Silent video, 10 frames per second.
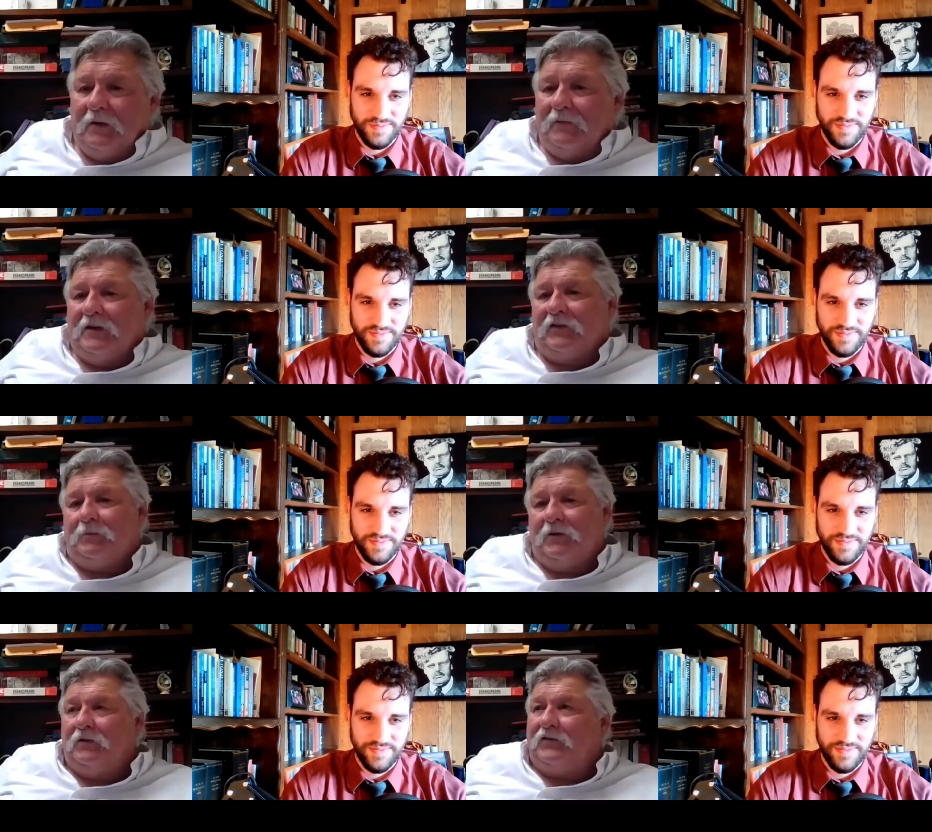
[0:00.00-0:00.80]
Speaker 1: of the
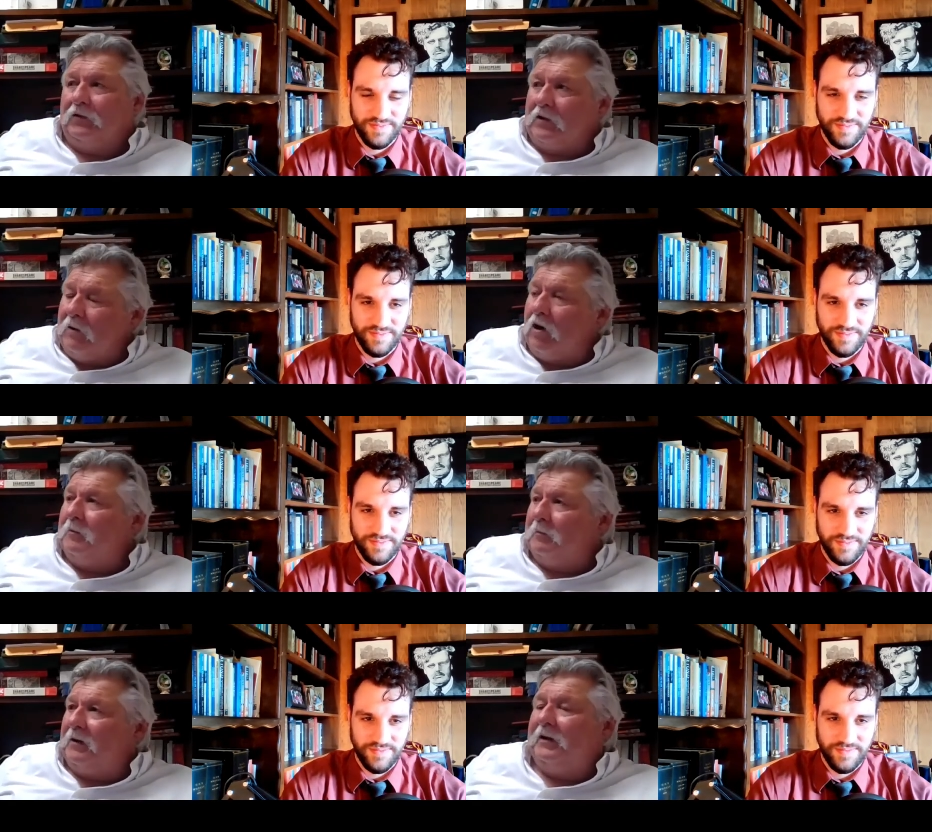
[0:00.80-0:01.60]
experience. They'll come
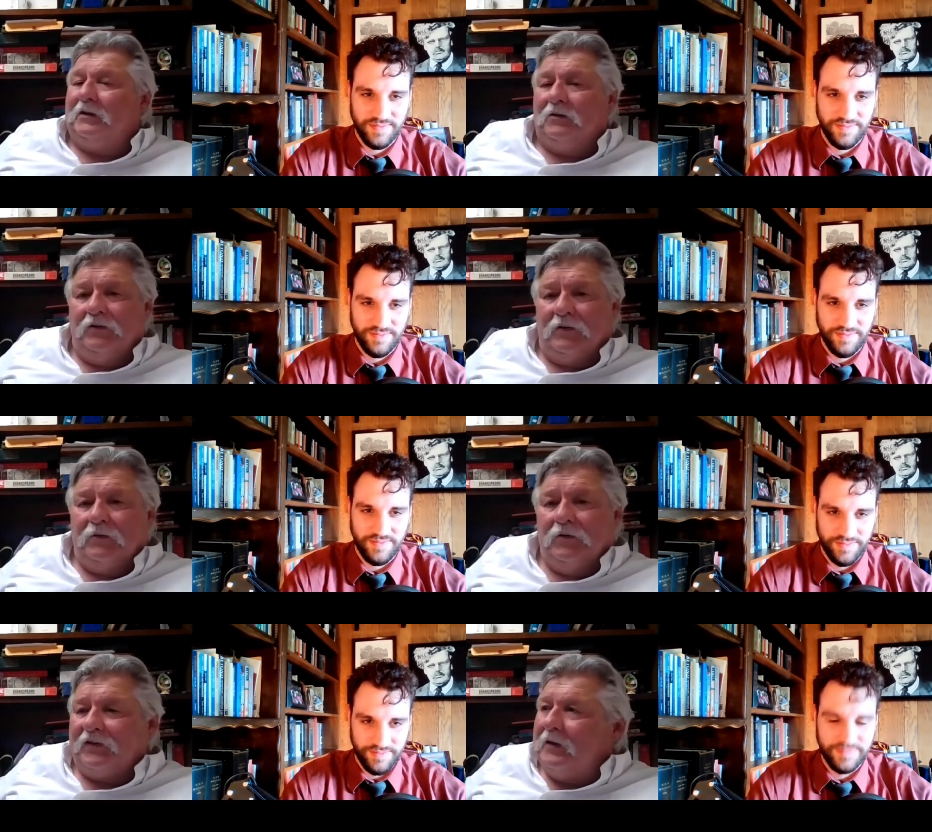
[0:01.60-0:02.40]
home and play it and learn the
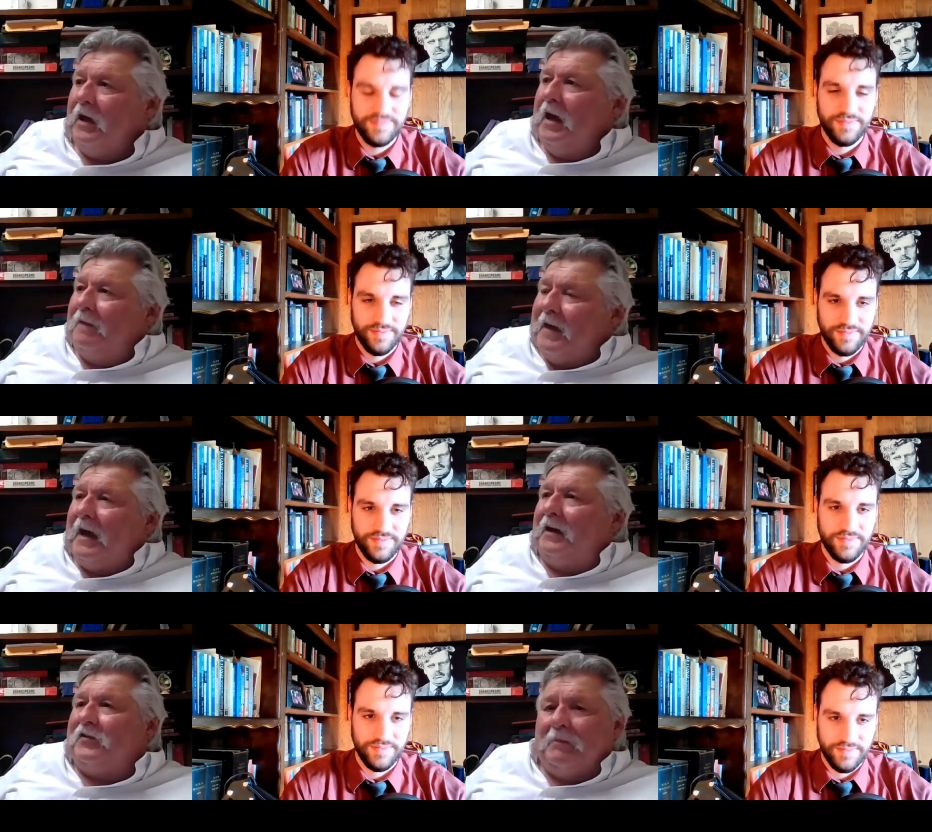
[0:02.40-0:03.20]
rules. And
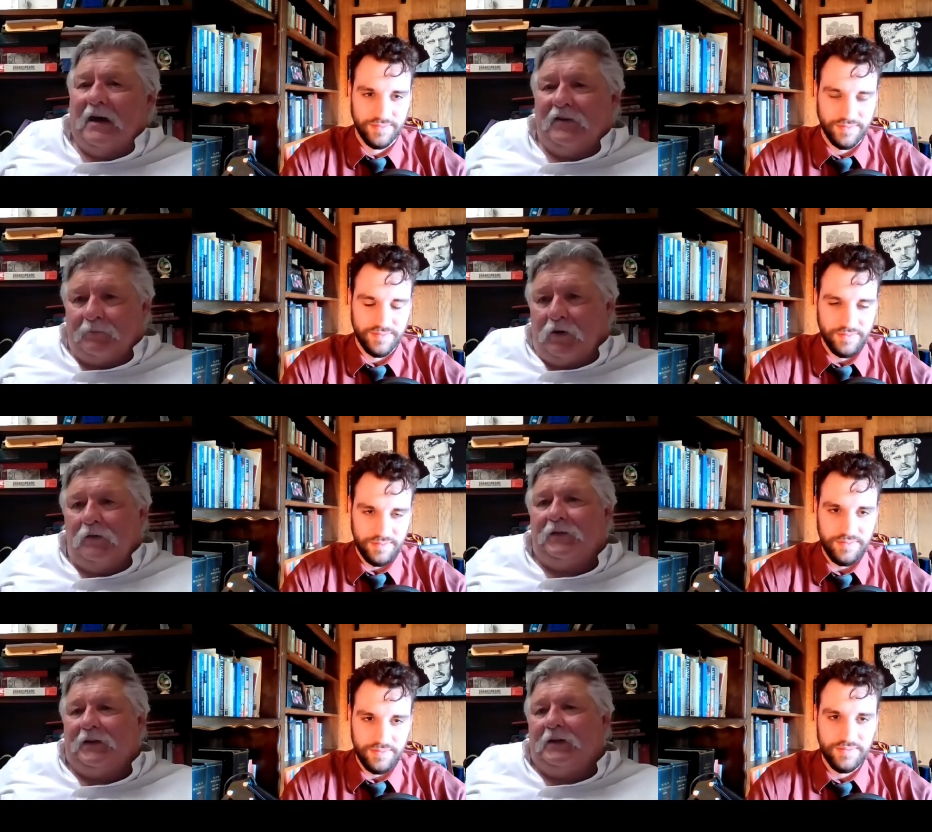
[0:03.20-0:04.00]
that is about as
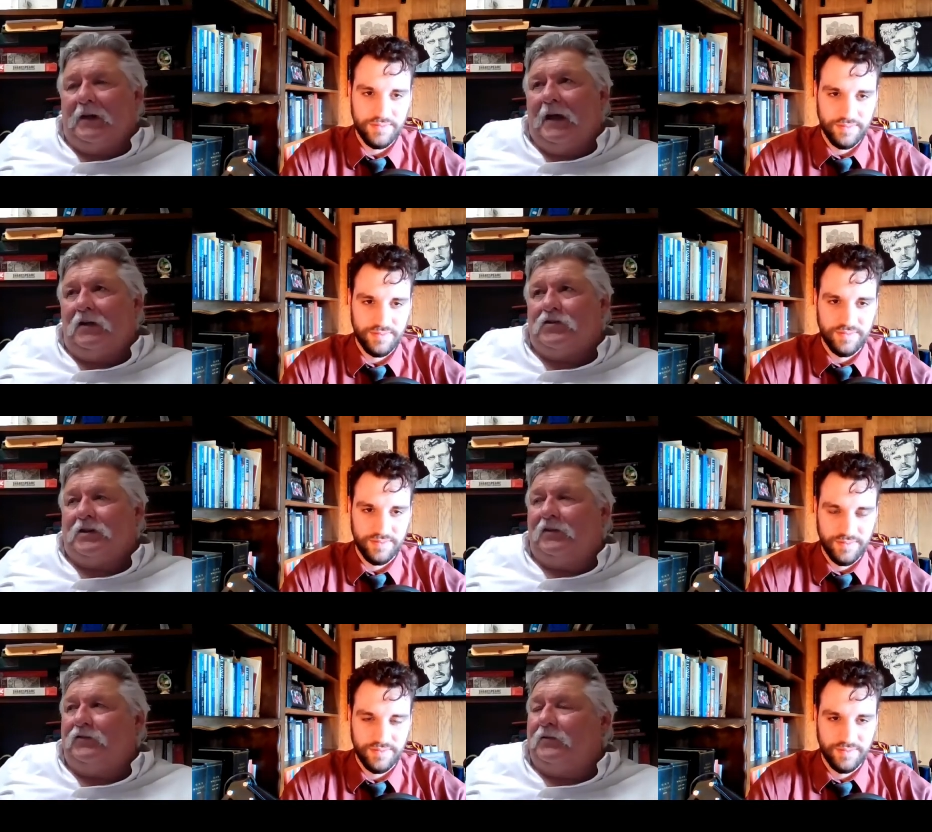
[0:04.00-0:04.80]
perfect an
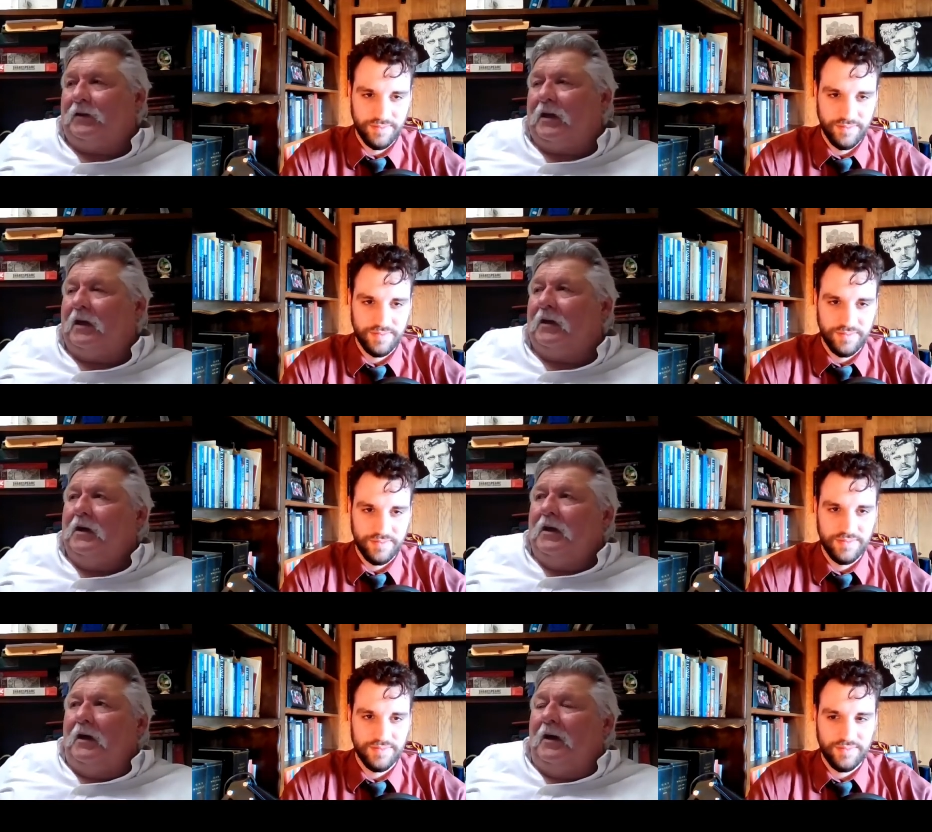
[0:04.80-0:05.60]
analogy as you can get.
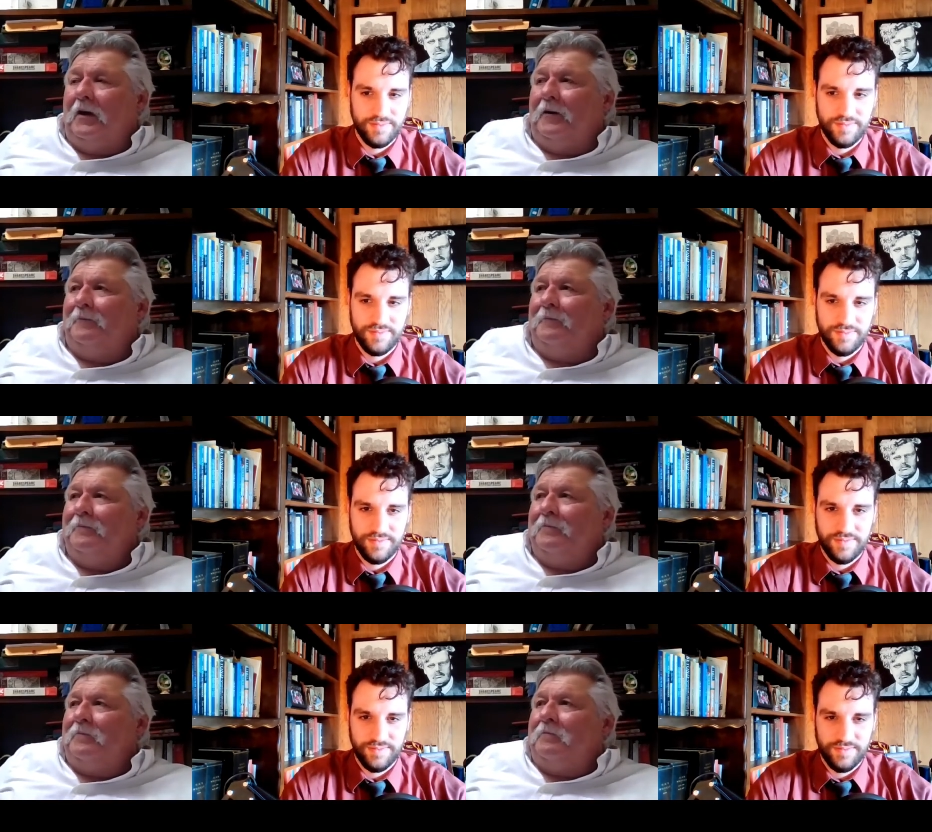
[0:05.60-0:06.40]
Um,
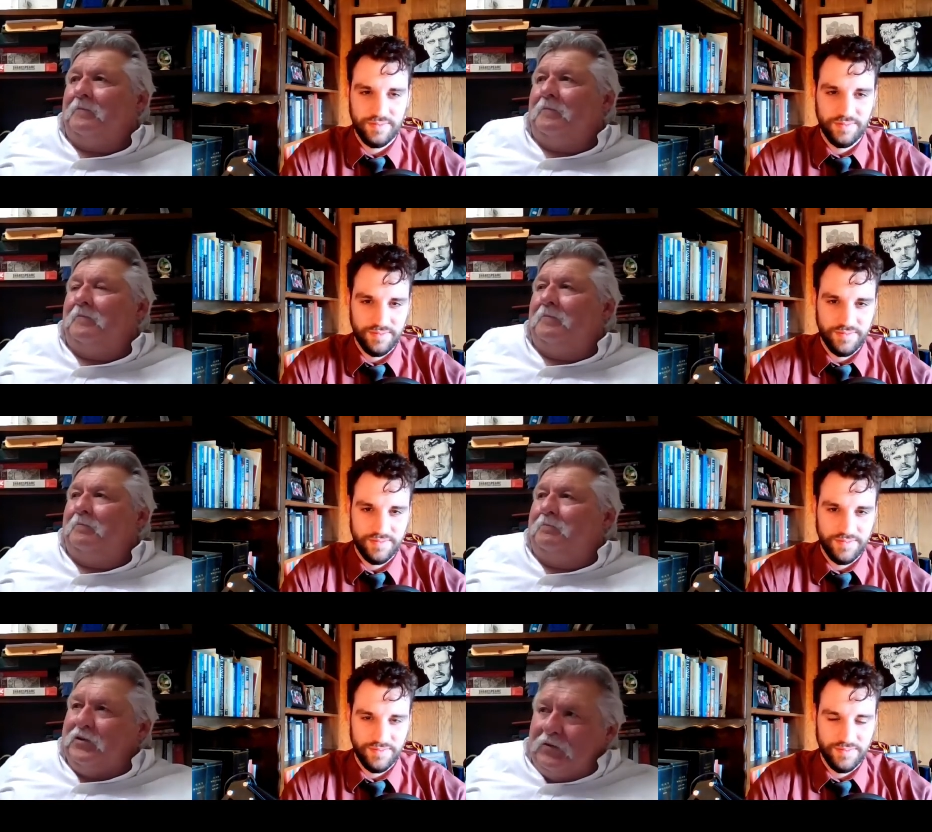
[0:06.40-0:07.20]

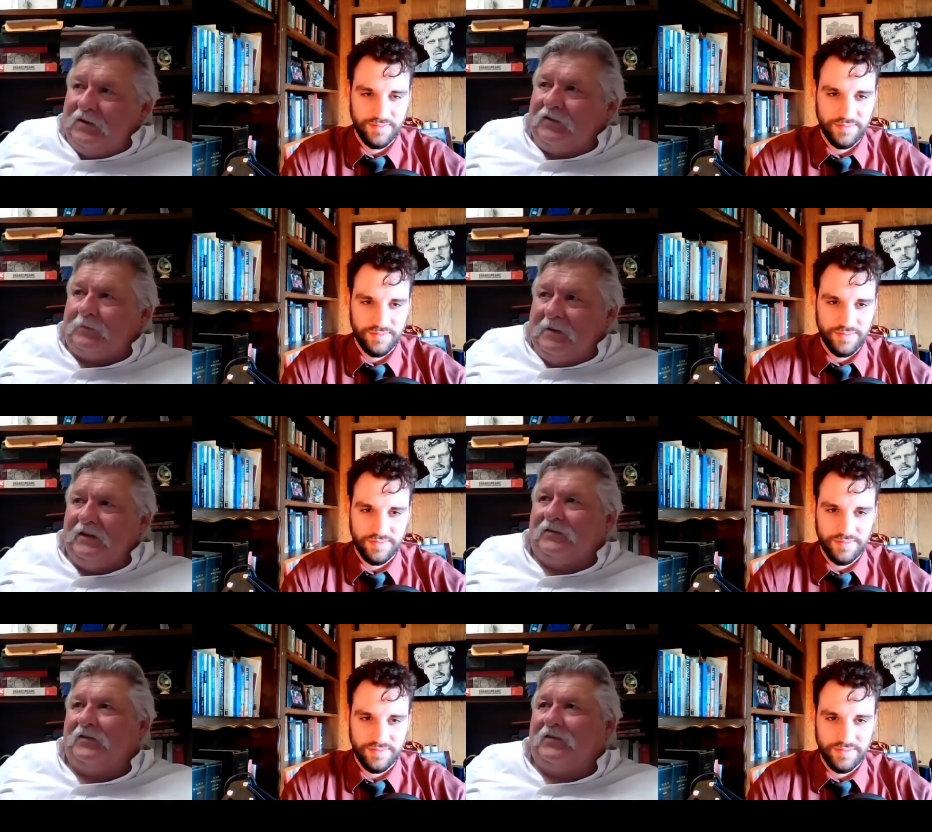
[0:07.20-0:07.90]
beauty speaks